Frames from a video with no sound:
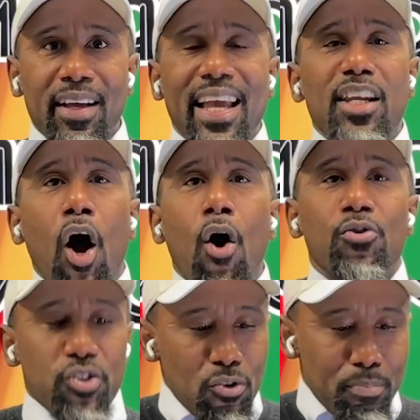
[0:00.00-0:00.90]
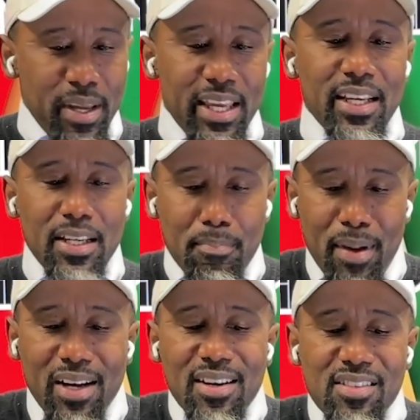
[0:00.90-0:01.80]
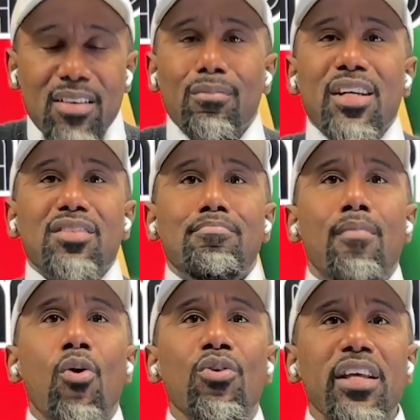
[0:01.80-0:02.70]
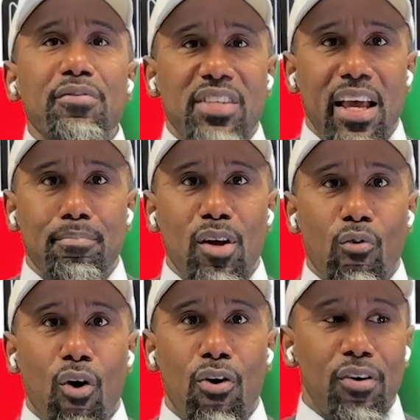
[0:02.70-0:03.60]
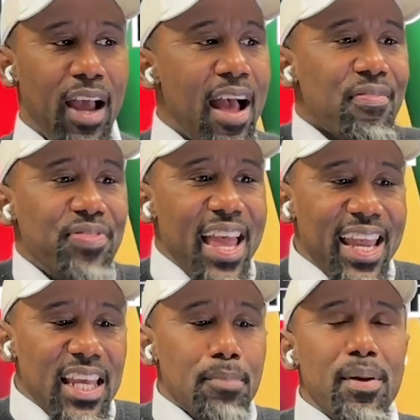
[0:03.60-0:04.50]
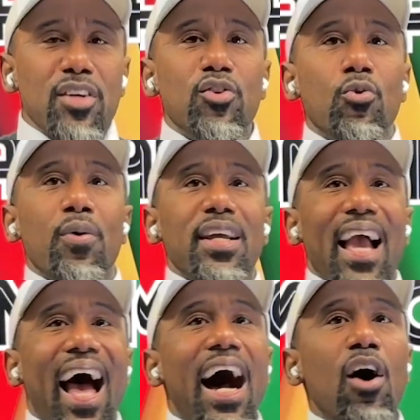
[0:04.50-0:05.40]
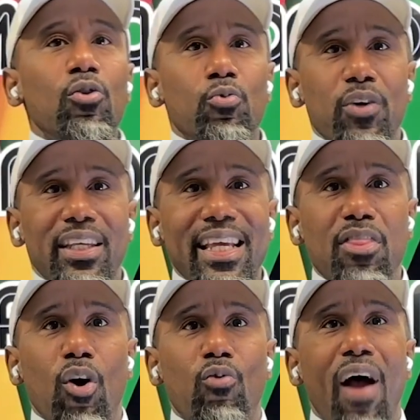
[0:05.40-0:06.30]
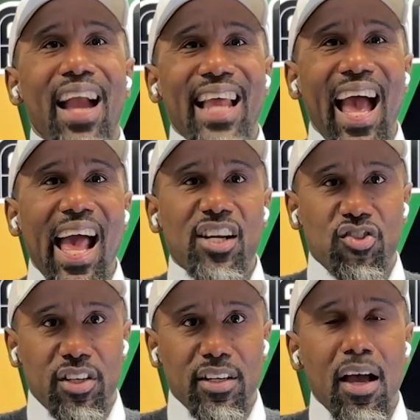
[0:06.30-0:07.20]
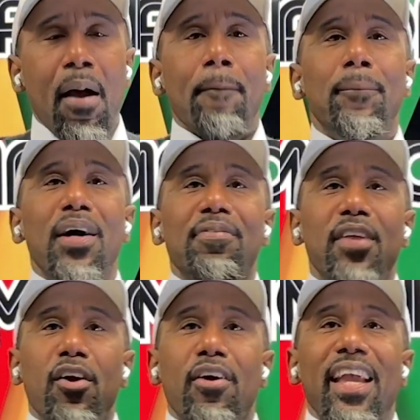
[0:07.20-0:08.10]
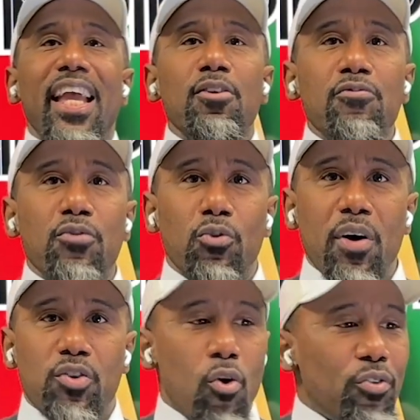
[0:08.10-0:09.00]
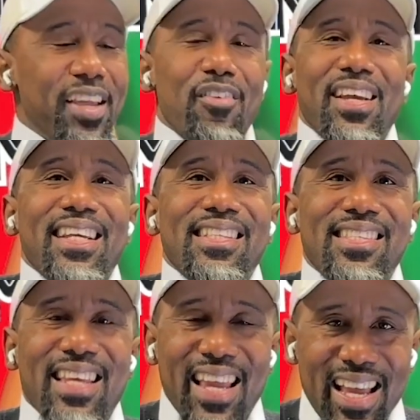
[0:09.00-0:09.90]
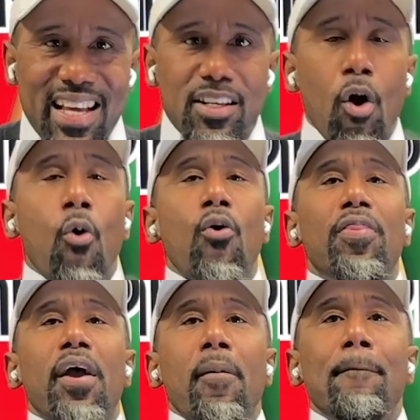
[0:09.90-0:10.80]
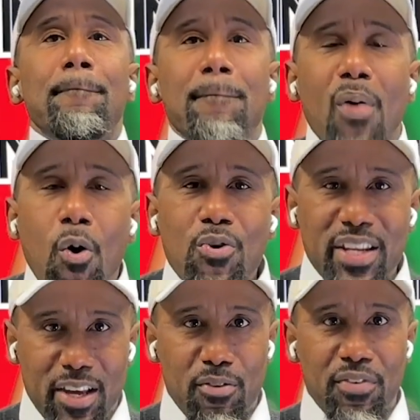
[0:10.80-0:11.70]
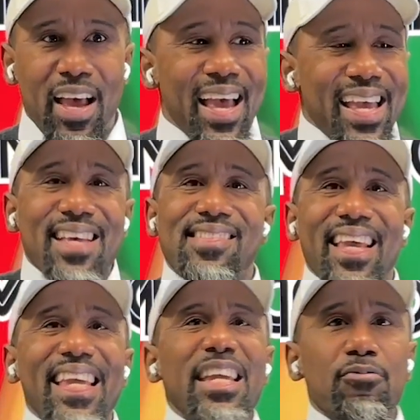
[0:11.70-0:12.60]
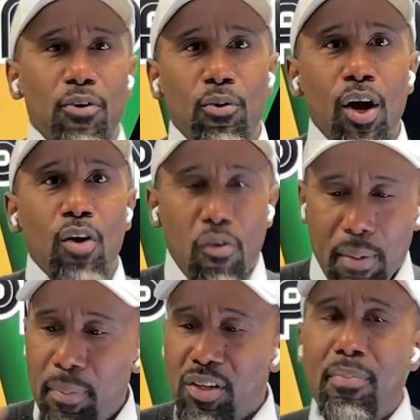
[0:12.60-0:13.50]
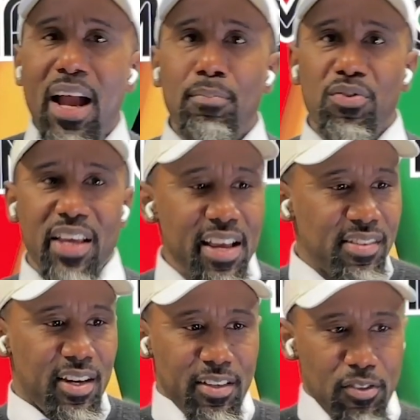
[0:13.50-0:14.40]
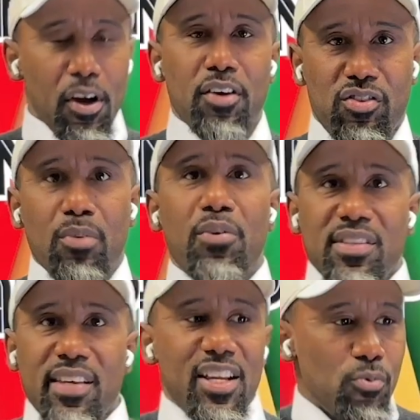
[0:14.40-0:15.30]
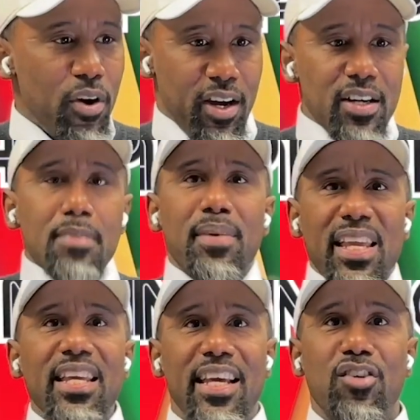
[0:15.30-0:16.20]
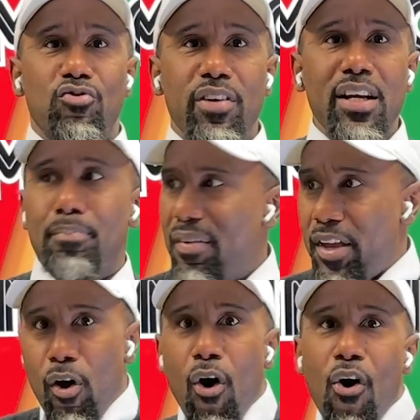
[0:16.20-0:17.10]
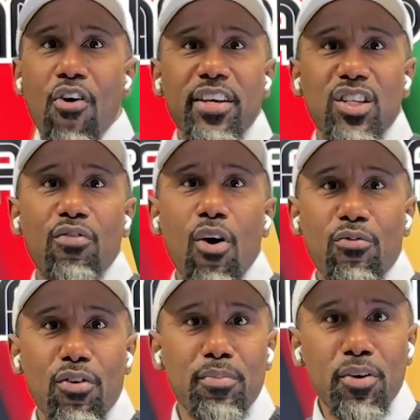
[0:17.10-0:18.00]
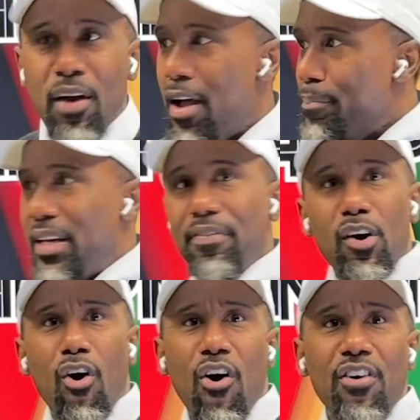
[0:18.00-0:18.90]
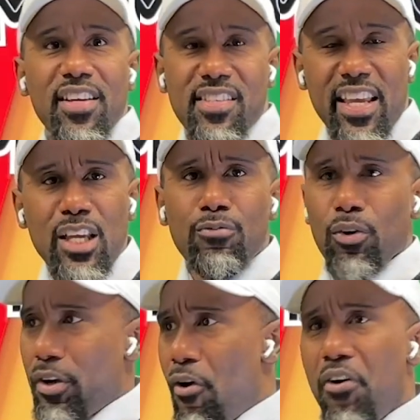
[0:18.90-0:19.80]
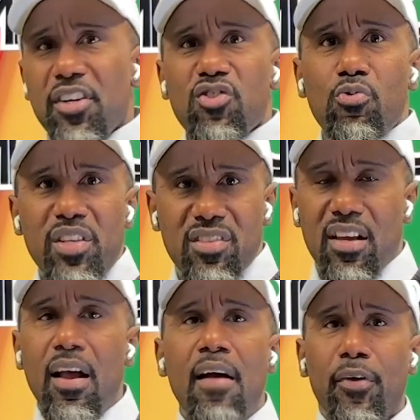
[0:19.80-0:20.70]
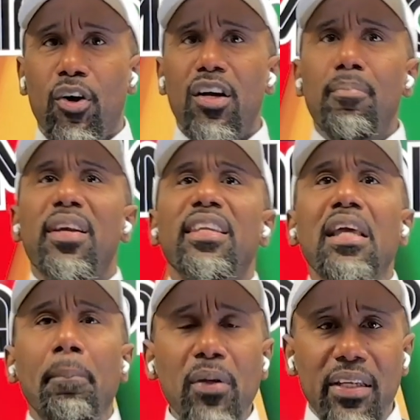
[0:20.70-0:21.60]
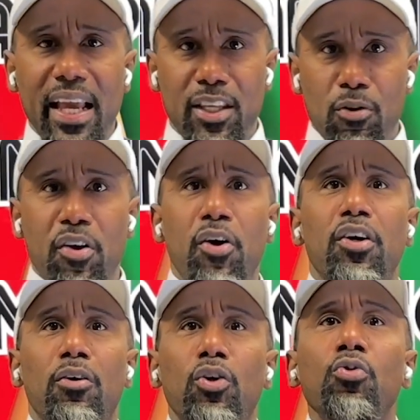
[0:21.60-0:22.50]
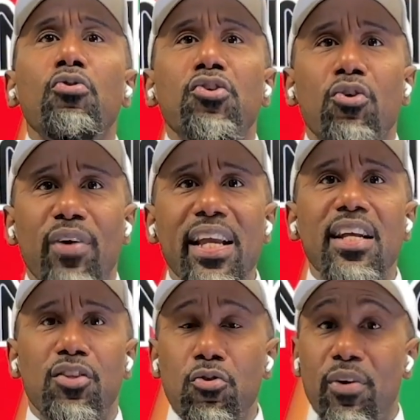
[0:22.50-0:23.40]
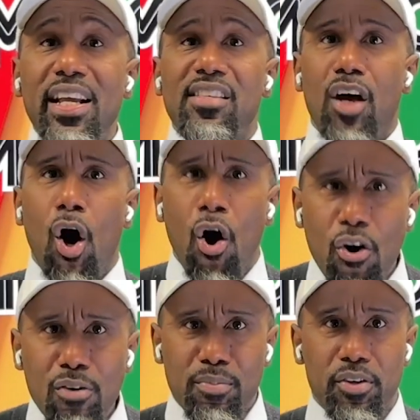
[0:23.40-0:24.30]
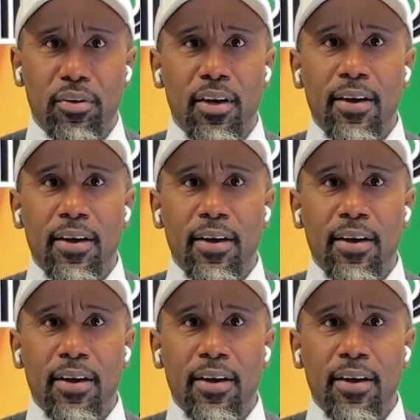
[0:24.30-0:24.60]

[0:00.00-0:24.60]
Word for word: can also mean because someone's motives can be wrong, they can be doing outwardly the right action, but their influence or their intent or their motive is evil. Remember, the Bible says, someone says, What? Come eat and drink, but their heart is far from you, meaning their heart is evil, their heart is twisted. They're going to manipulate you, they're going to lure you in, you're in to harm you.